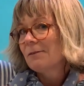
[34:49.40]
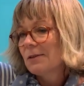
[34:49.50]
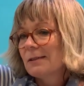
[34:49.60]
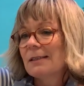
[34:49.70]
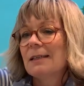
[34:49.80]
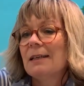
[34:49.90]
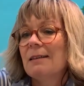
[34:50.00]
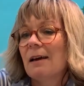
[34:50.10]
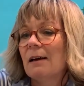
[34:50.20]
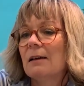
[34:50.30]
you can see
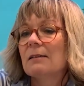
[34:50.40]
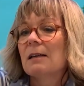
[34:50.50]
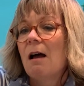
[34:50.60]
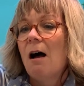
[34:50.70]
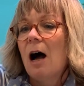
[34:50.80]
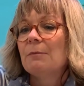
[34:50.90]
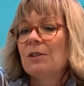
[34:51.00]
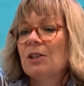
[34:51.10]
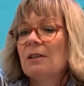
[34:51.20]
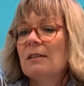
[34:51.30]
that I'm
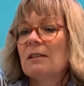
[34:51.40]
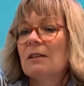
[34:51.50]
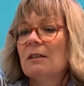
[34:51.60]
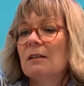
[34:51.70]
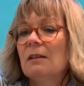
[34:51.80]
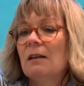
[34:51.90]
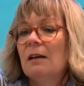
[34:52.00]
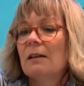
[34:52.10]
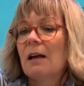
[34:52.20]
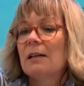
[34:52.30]
just gonna
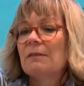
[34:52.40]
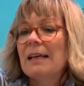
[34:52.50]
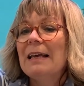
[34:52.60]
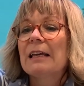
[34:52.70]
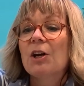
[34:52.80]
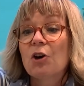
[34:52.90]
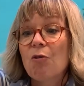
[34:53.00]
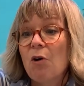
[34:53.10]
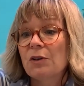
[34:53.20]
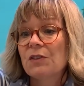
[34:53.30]
kind of take it
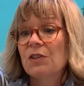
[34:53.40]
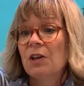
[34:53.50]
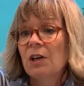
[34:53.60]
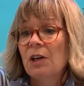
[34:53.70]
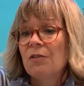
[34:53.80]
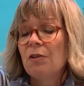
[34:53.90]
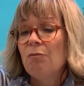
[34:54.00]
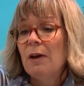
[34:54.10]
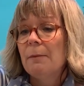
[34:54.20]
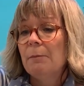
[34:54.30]
across the
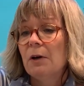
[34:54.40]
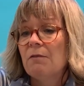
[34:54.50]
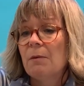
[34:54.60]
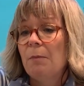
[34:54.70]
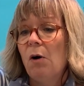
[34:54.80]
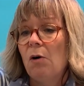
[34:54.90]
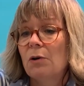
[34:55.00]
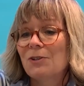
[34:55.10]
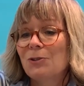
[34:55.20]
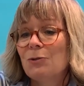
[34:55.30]
rim of the
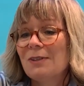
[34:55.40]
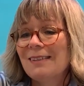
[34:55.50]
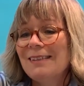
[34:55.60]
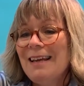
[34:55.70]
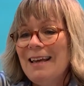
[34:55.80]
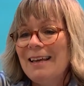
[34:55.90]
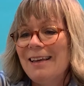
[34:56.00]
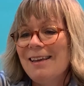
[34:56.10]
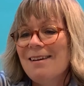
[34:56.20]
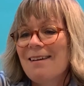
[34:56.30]
pot, and you'll
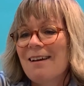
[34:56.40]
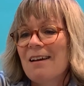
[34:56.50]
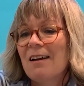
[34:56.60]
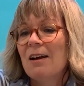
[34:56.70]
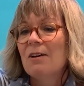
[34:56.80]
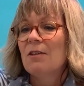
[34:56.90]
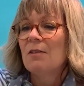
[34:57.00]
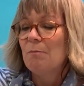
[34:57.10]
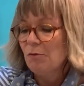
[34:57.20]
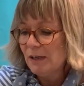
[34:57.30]
see that
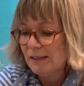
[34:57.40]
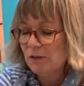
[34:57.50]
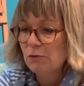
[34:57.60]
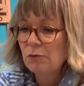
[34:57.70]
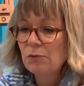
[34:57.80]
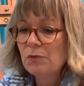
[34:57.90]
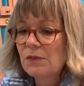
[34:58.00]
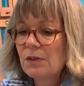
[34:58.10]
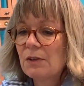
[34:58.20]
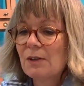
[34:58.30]
the
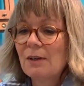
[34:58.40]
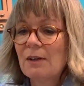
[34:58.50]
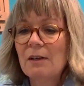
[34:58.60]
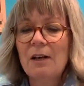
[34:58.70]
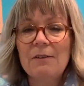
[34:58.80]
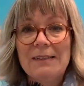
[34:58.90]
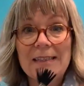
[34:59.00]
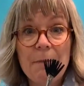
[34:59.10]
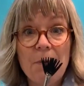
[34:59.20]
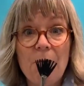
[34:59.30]
bristles have
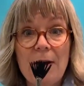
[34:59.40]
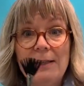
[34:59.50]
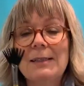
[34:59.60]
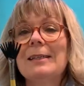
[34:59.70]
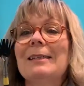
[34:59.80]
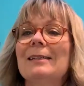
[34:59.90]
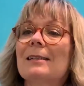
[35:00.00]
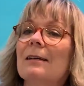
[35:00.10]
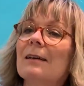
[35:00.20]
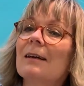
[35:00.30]
separated
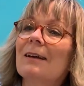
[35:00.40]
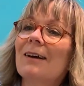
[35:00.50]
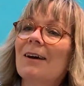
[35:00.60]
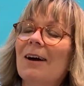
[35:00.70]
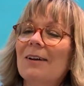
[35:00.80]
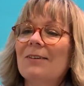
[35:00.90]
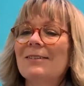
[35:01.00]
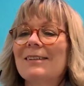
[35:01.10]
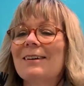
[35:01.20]
and